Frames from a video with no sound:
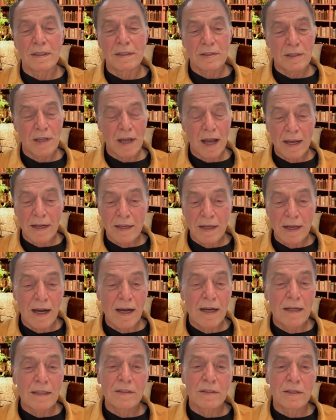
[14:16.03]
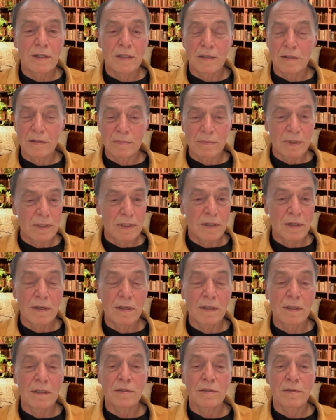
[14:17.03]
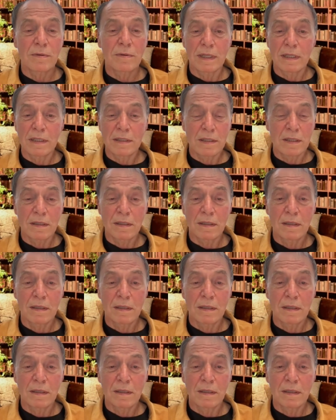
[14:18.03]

ideology, the materialist religion.